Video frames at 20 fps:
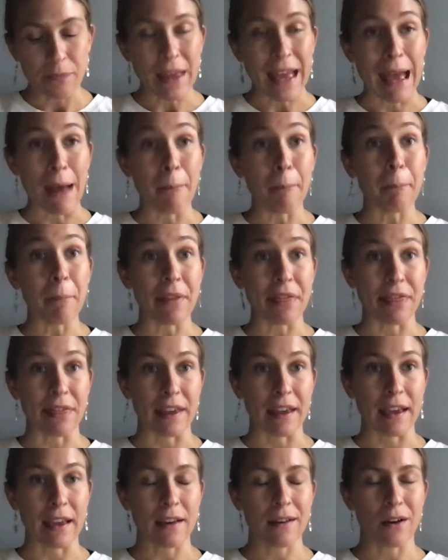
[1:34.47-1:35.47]

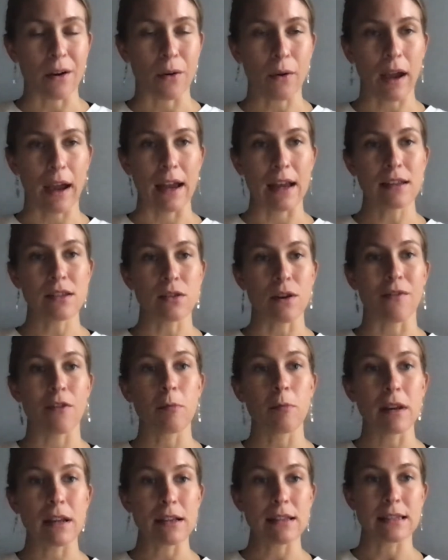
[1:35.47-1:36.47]
empathy okay so
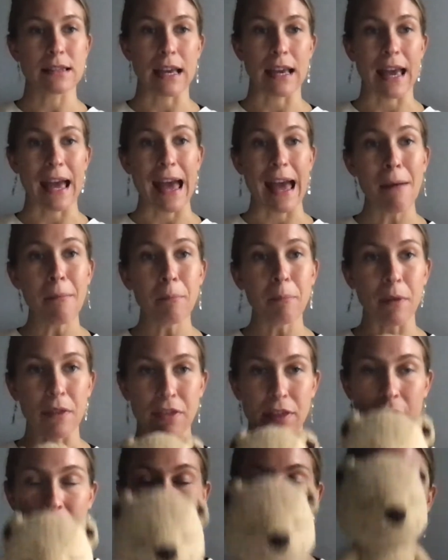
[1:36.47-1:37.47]
everybody say
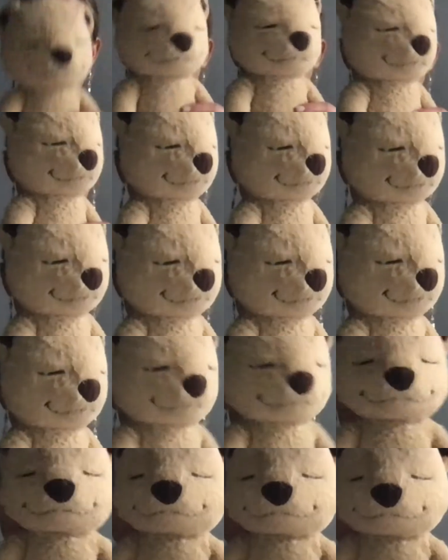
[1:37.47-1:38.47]
empathy
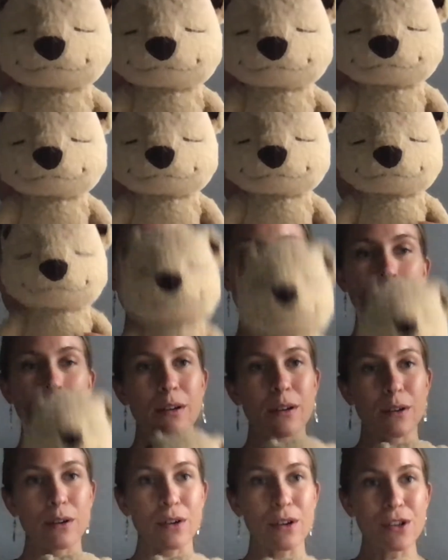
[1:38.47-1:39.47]
empathy
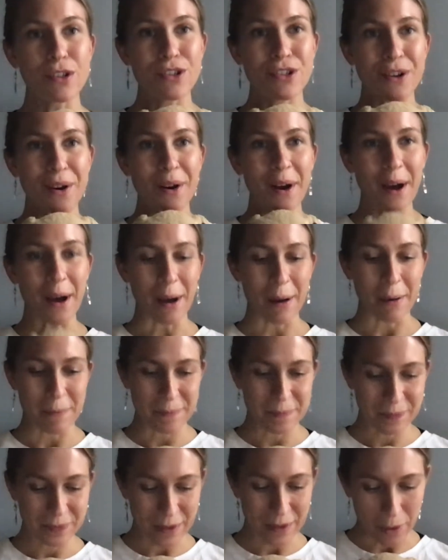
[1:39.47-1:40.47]
good job
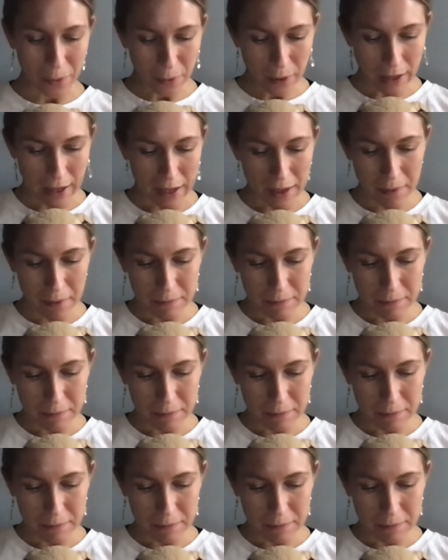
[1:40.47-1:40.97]
okay